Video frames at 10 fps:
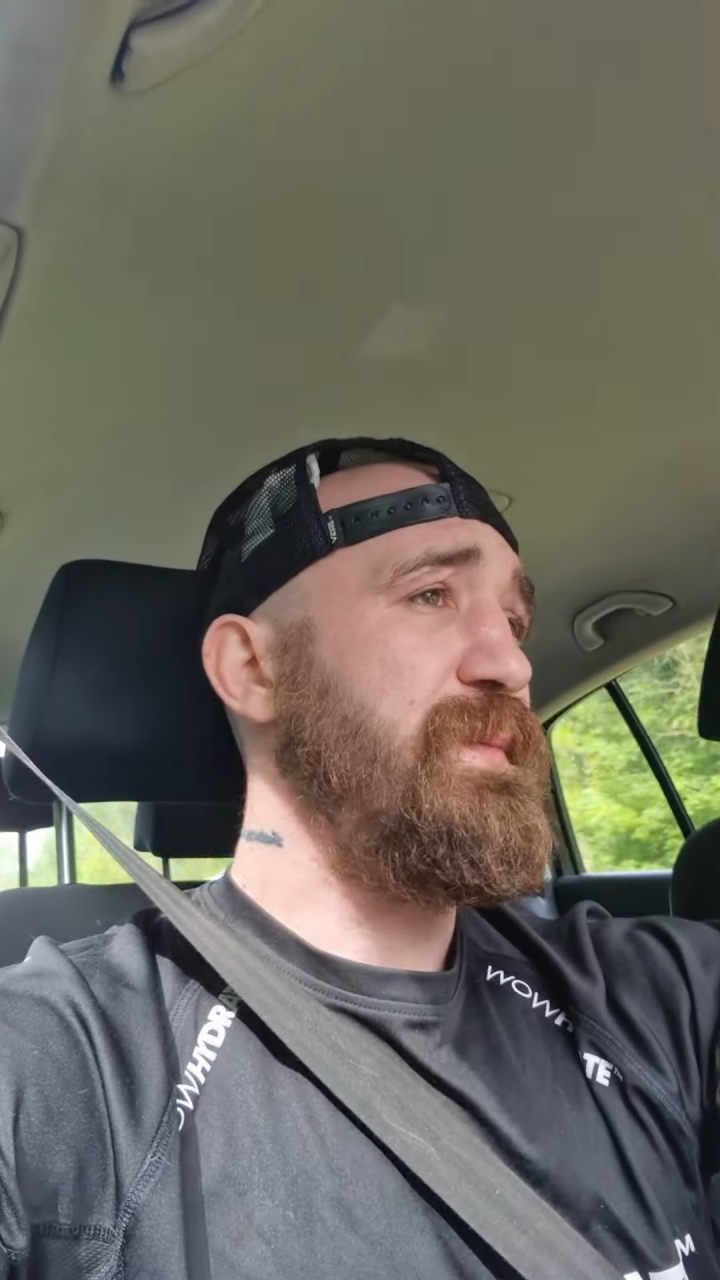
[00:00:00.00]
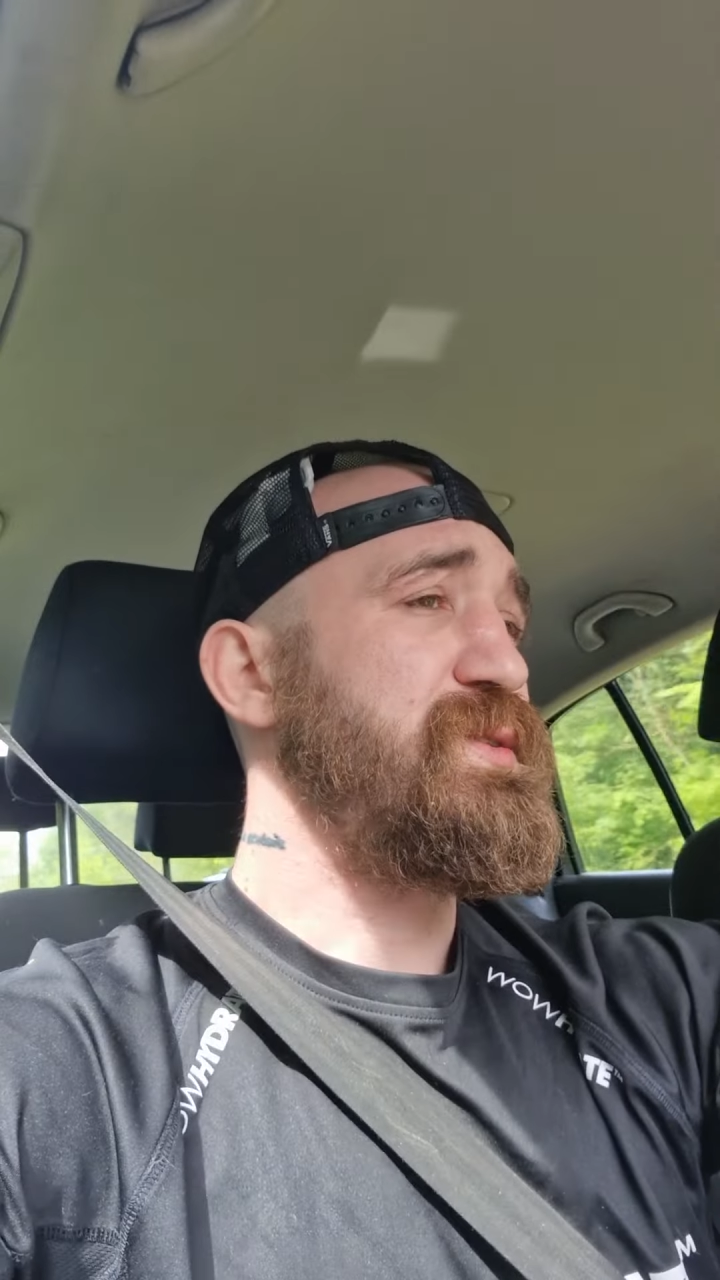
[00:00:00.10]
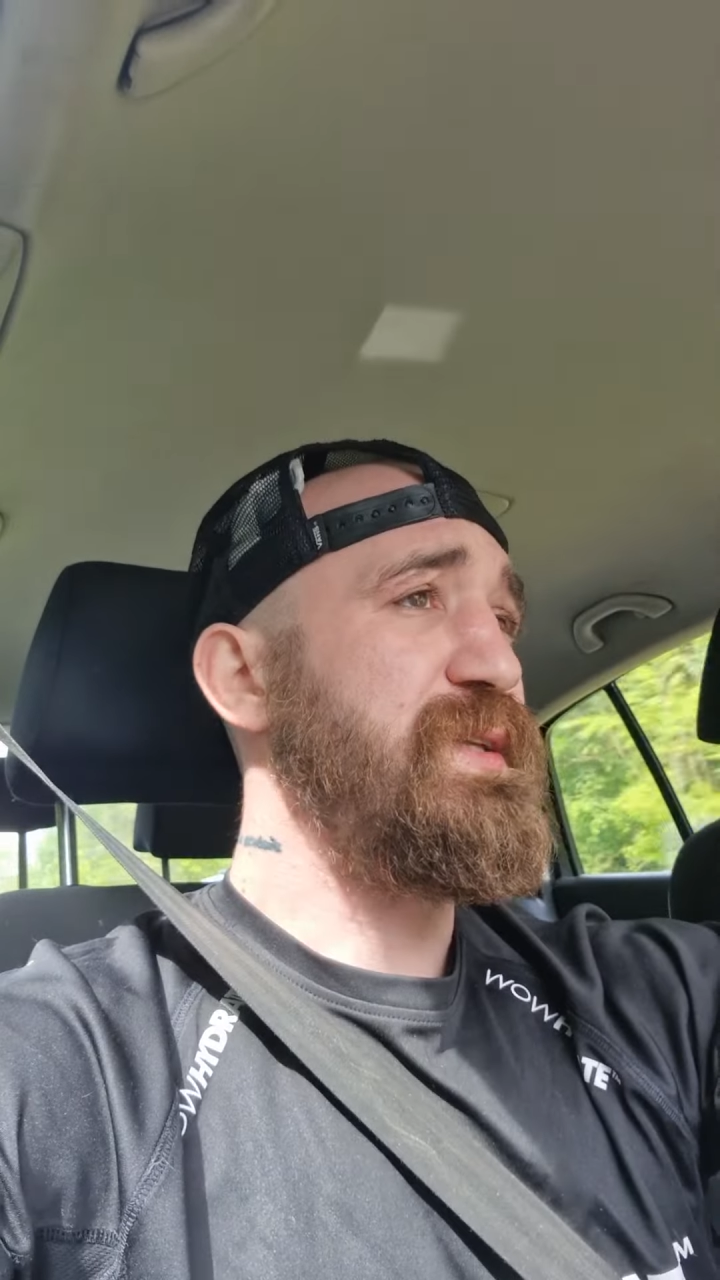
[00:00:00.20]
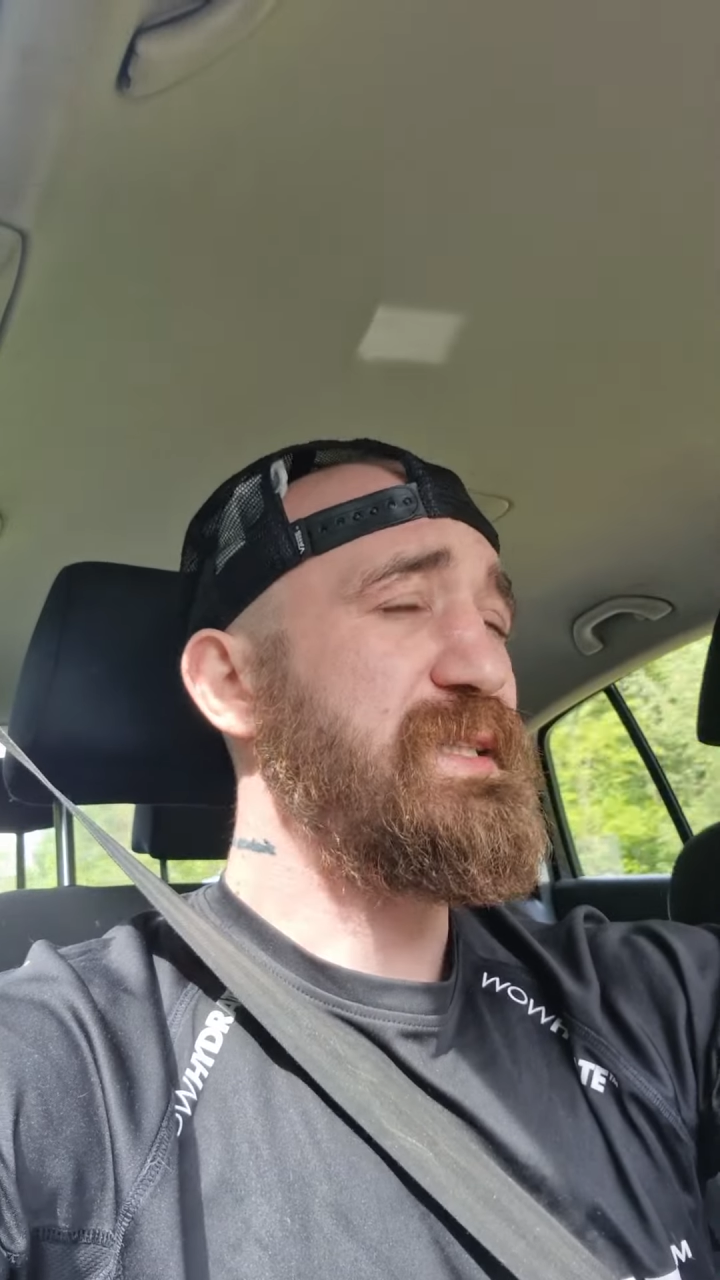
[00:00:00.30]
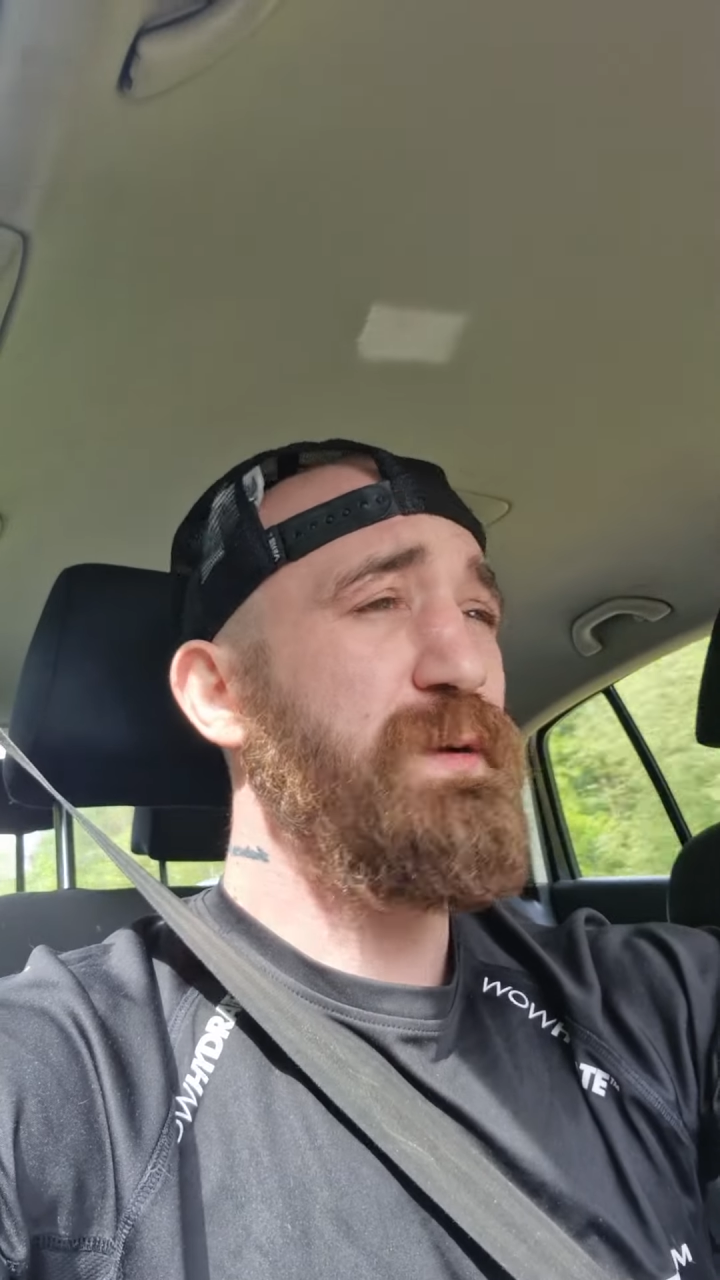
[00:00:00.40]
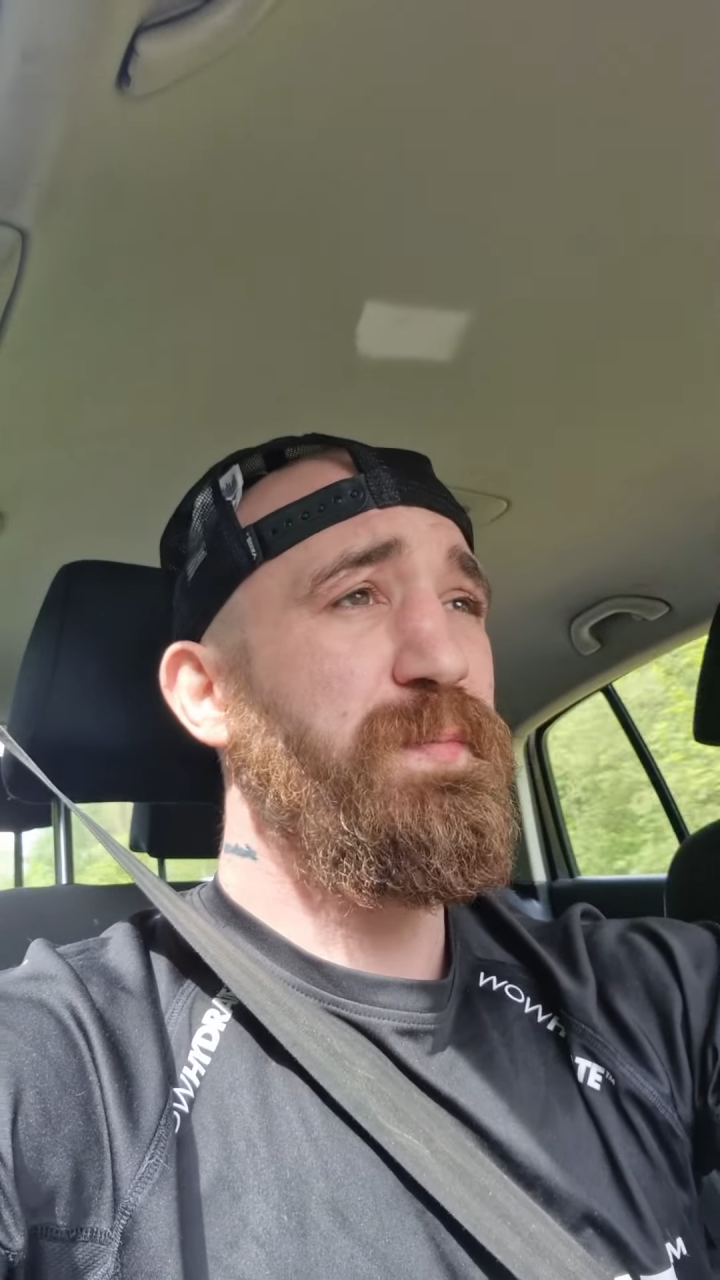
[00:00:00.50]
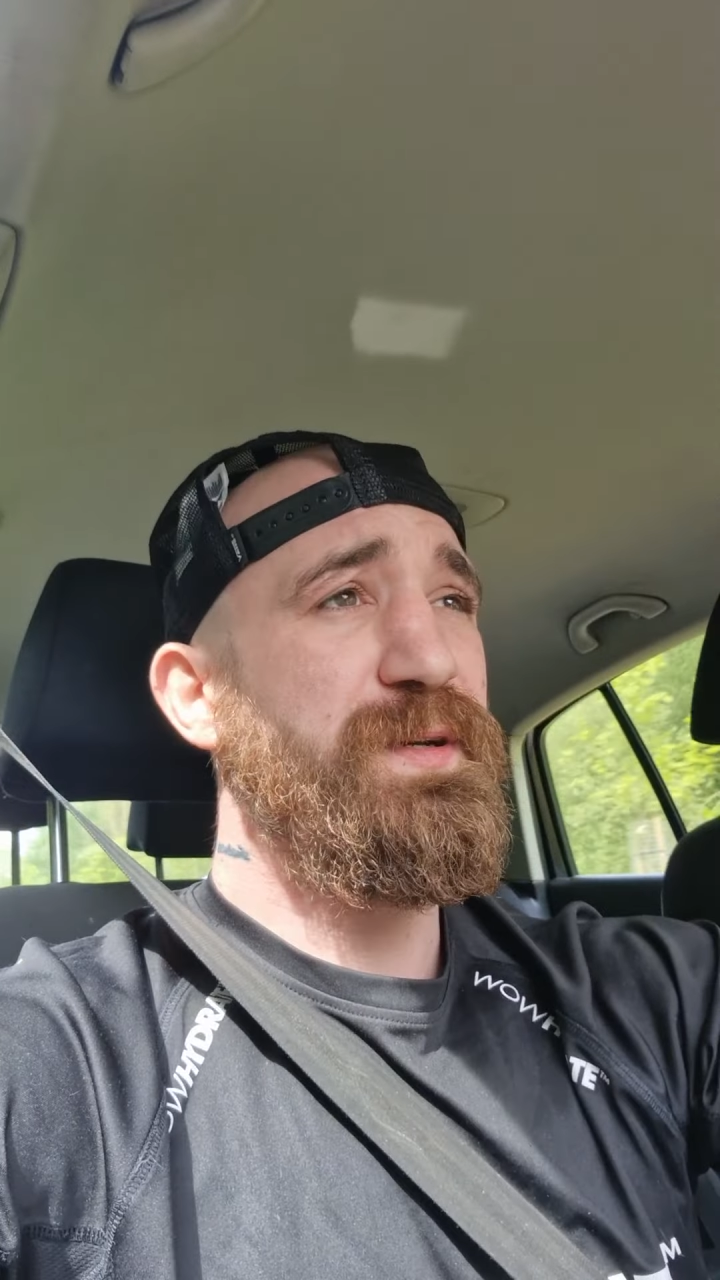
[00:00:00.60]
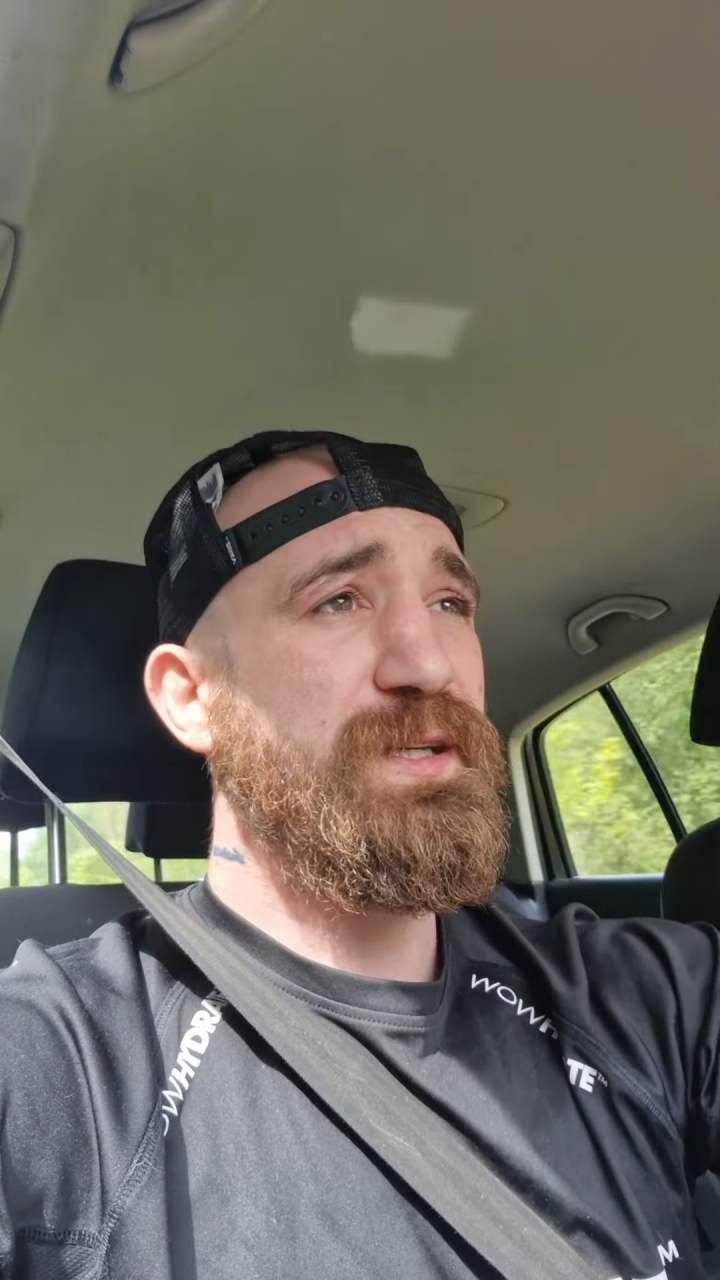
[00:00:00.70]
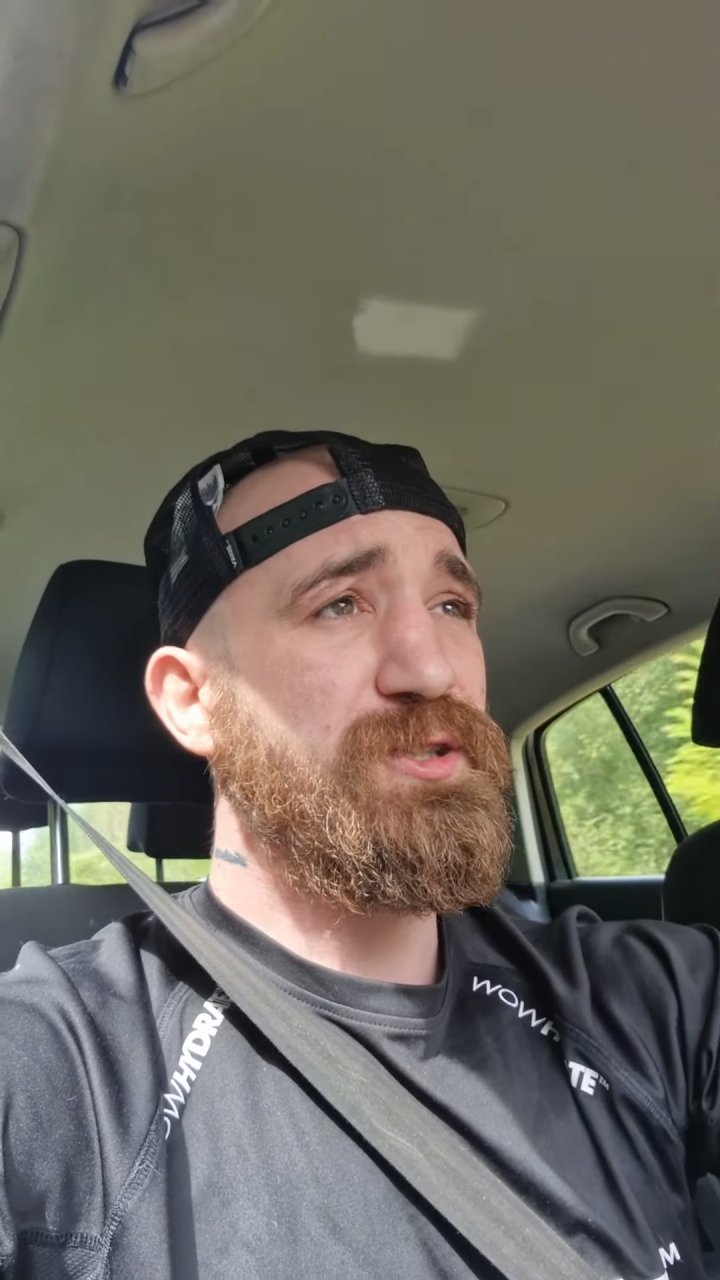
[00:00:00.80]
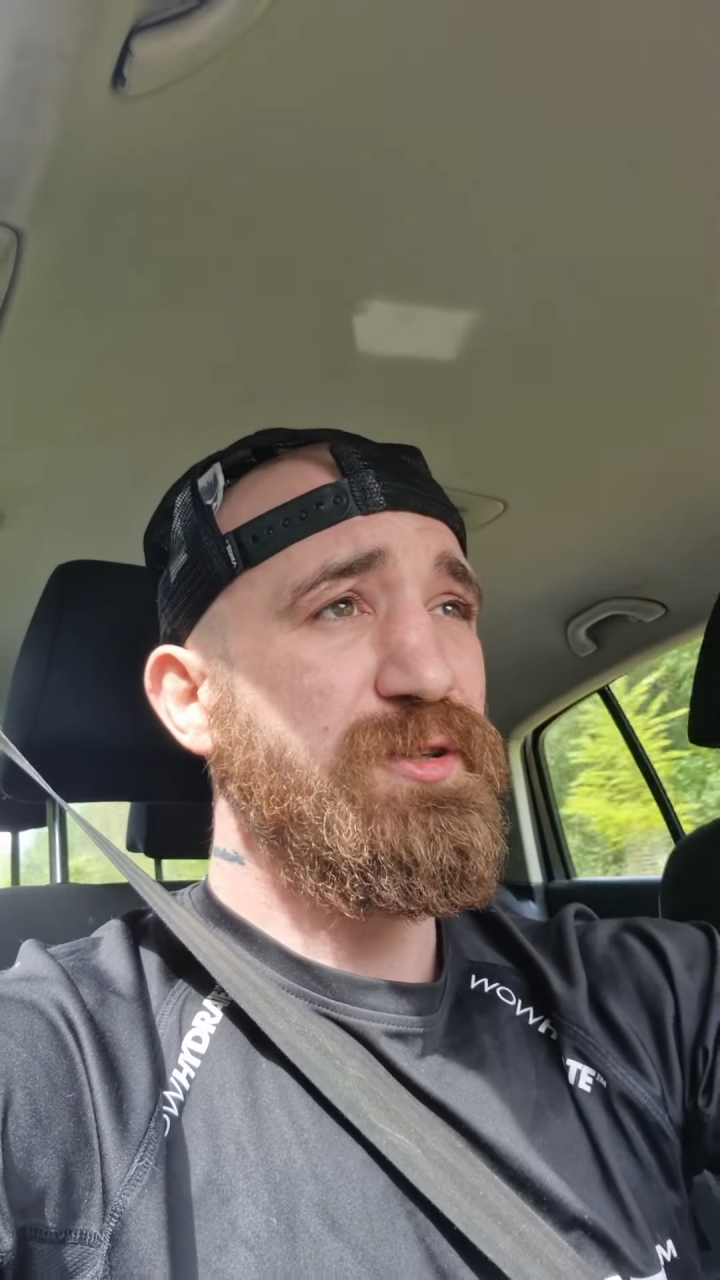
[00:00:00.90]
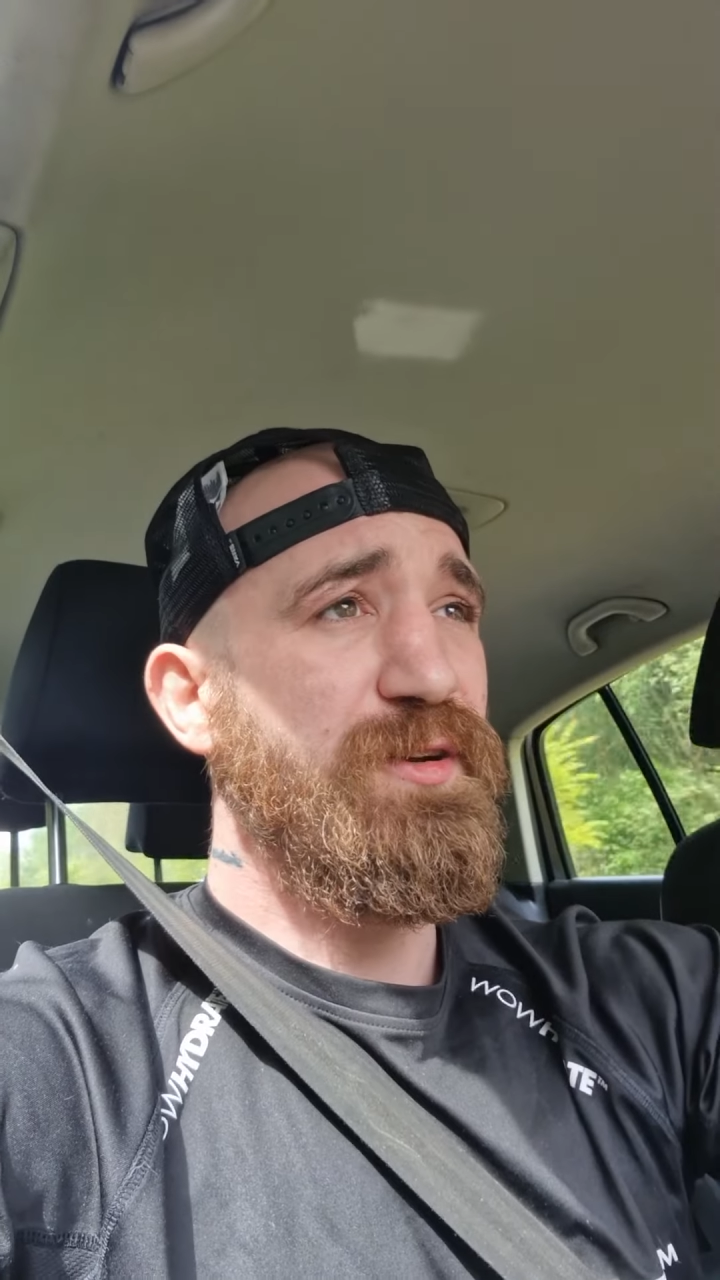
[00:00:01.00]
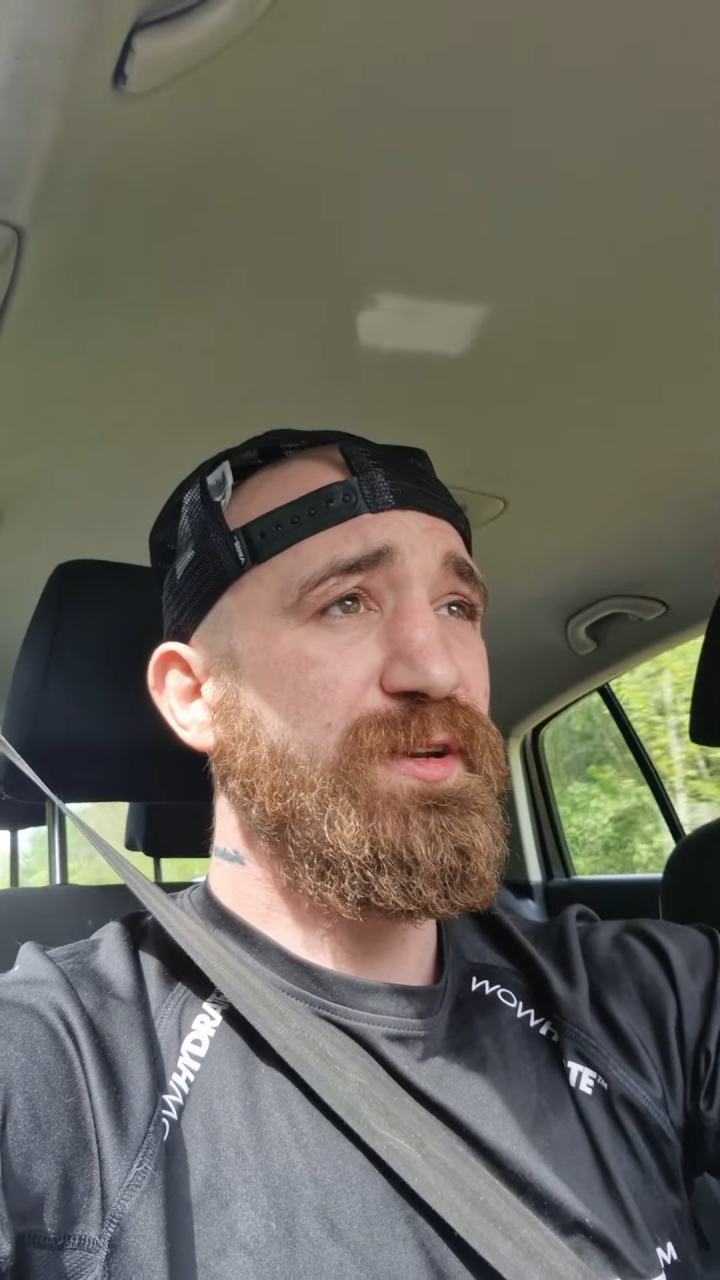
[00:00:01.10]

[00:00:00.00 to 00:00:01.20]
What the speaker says: So that's my prediction